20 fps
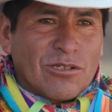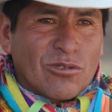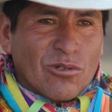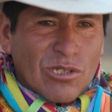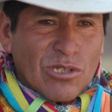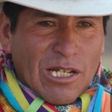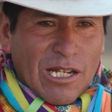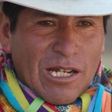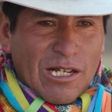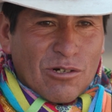
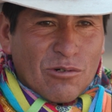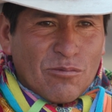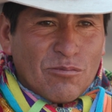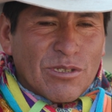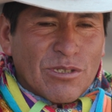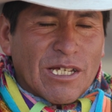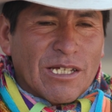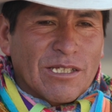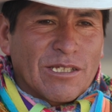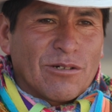We are
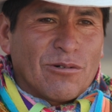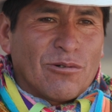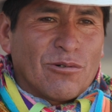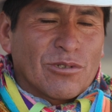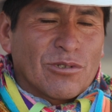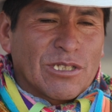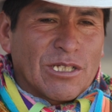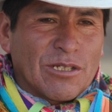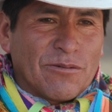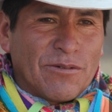always looking
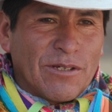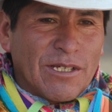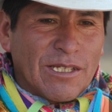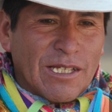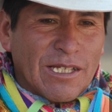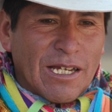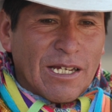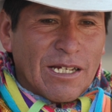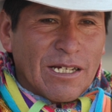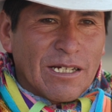for
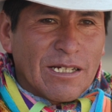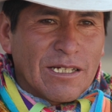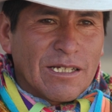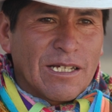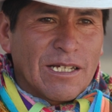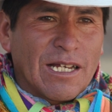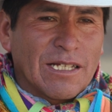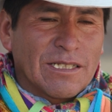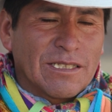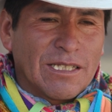ways that we
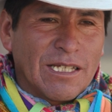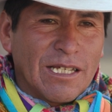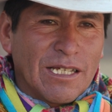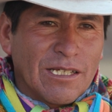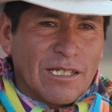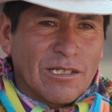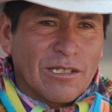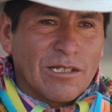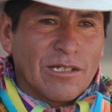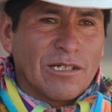can improve
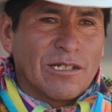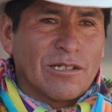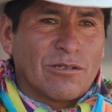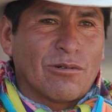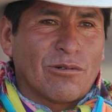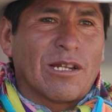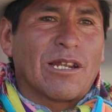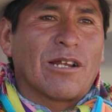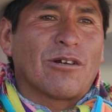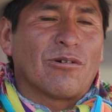our
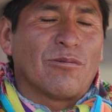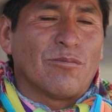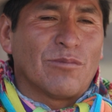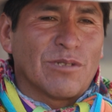lives,